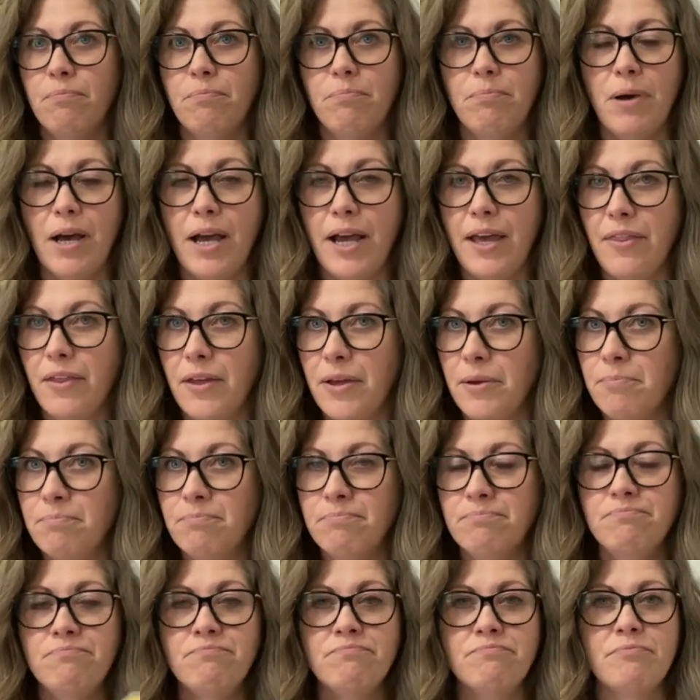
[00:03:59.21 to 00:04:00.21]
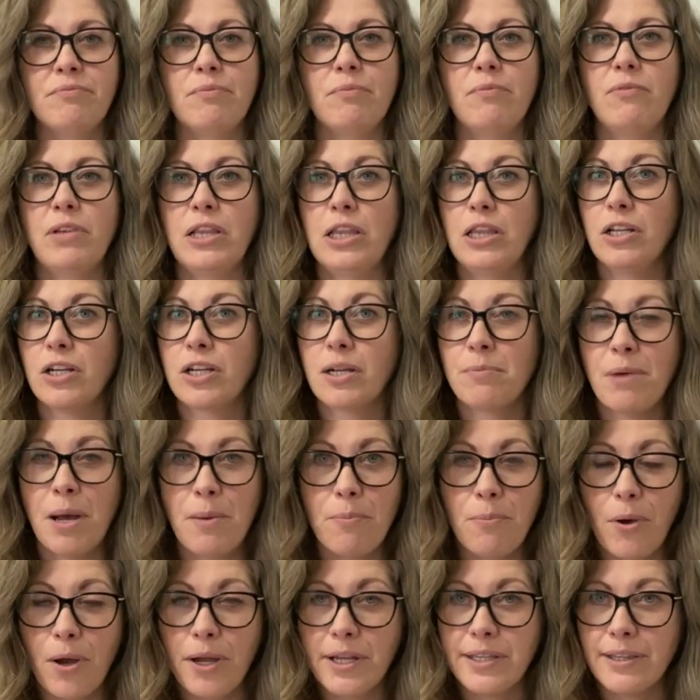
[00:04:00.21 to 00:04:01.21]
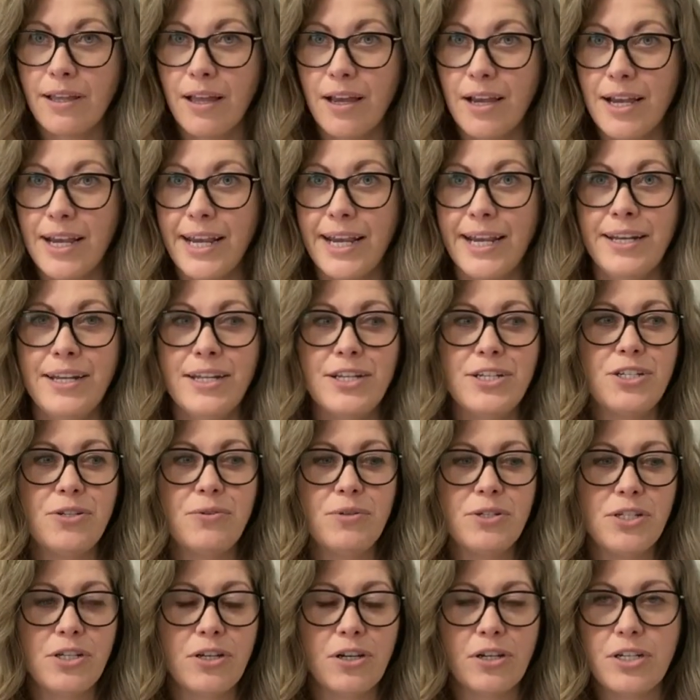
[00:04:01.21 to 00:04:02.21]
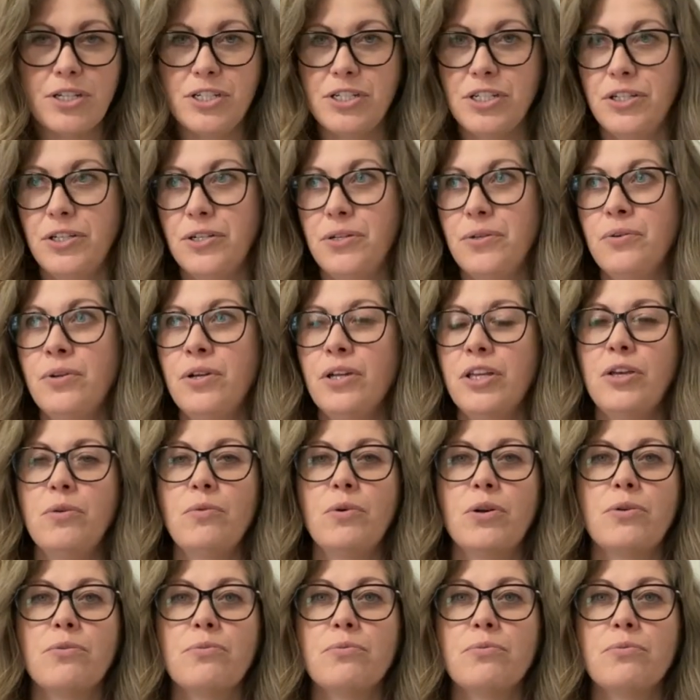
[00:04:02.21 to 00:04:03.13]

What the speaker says: buy them, look them up online, do what you got to do. You want to